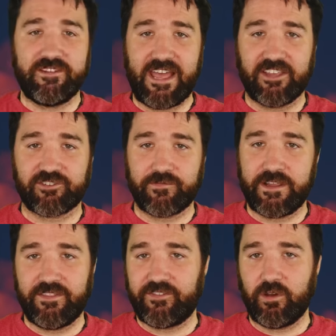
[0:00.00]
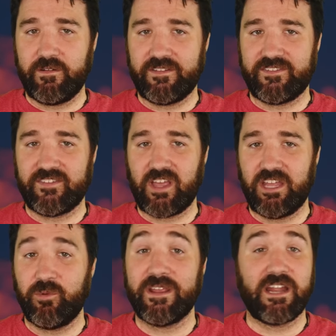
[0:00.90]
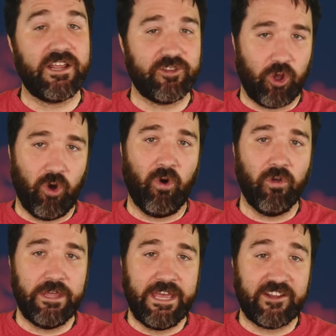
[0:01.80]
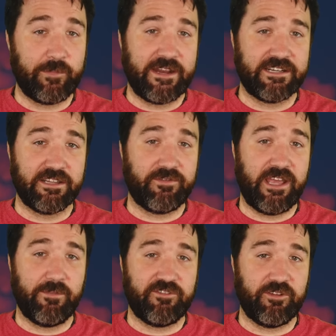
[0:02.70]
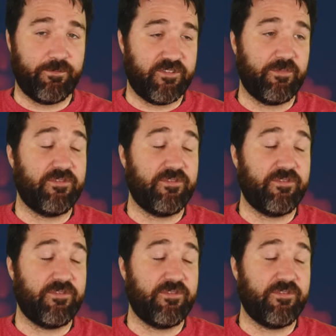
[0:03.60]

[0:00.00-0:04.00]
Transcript: the catastrophe, the Soviets decided to ignite the hole, expecting the flames to